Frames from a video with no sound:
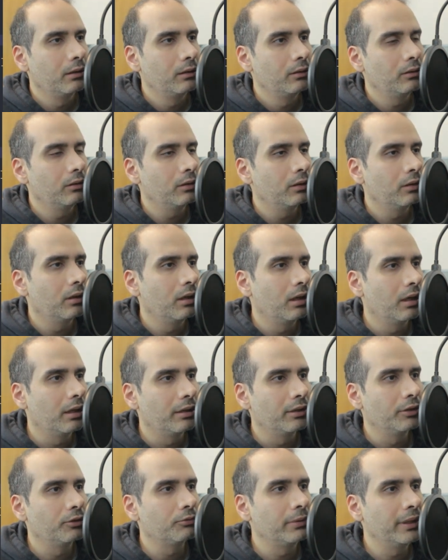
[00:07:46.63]
So R
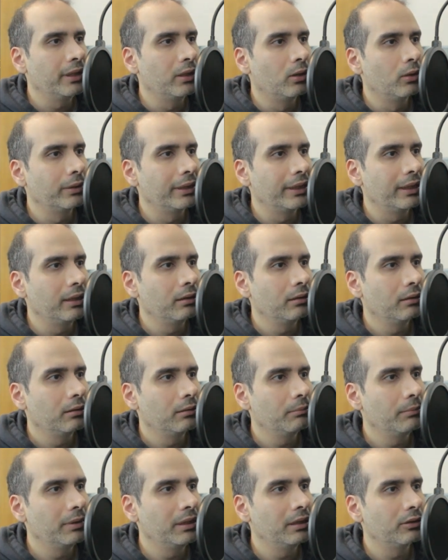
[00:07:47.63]
is read only,
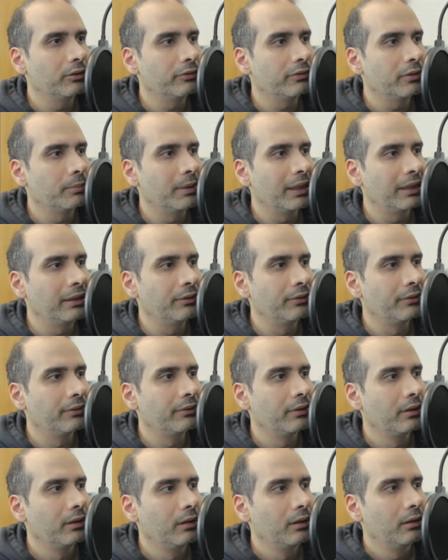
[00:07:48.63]
B is for bytes.
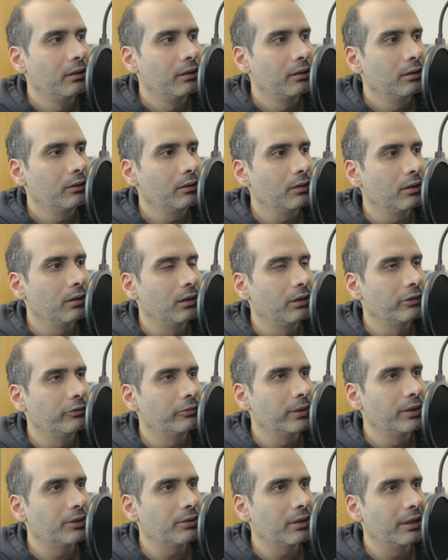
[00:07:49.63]
So if
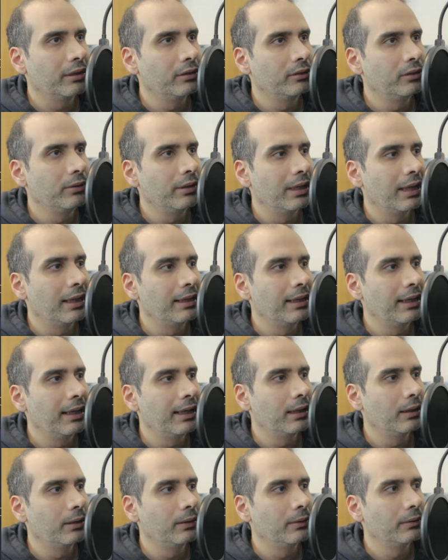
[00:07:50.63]
we try to do that
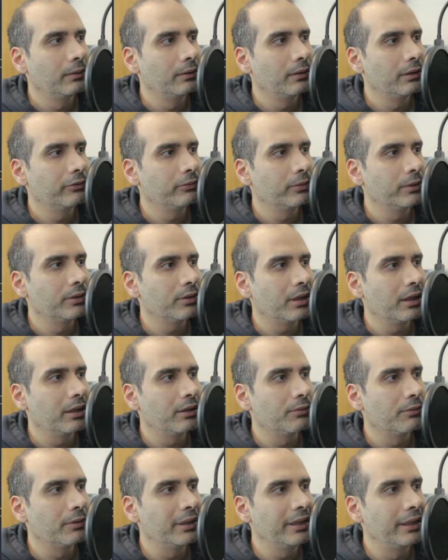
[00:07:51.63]
now, if we try to
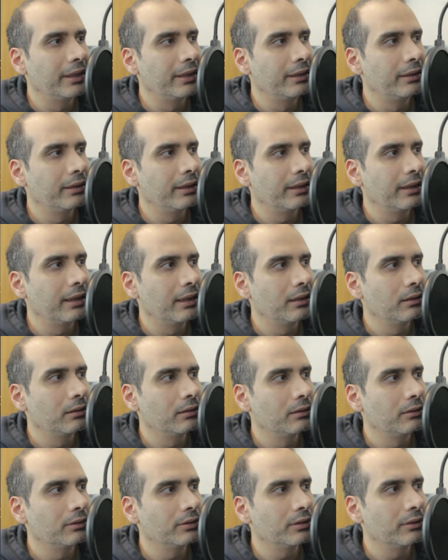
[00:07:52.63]
read it again,
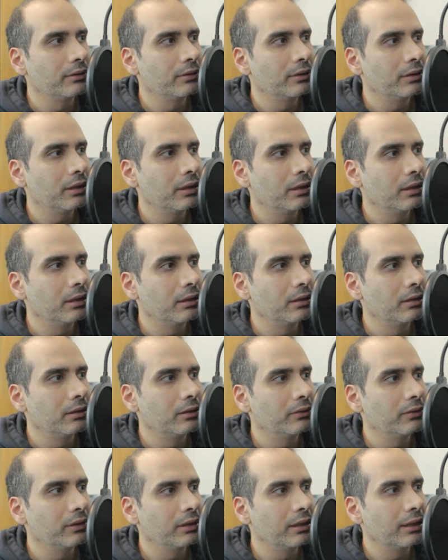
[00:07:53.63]
let's just
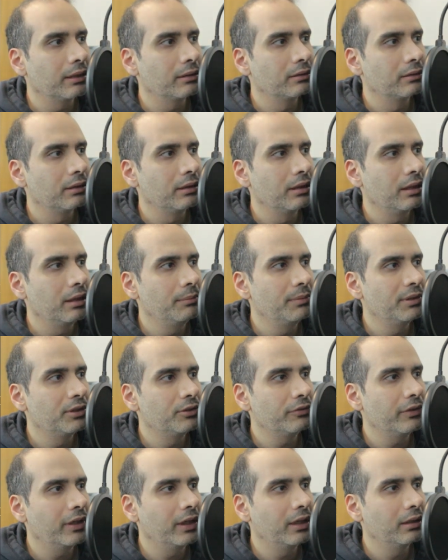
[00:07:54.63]
select an image
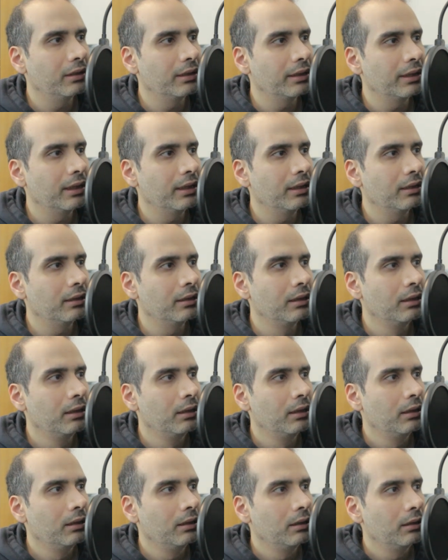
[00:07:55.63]
file again.
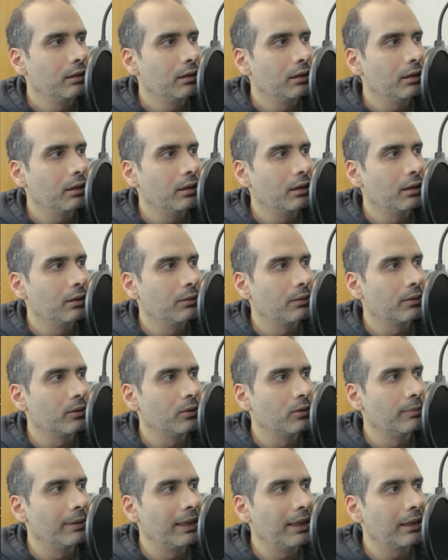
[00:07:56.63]
We'll
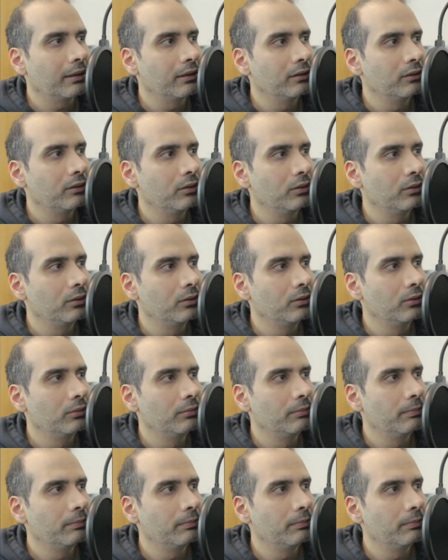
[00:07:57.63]
go back into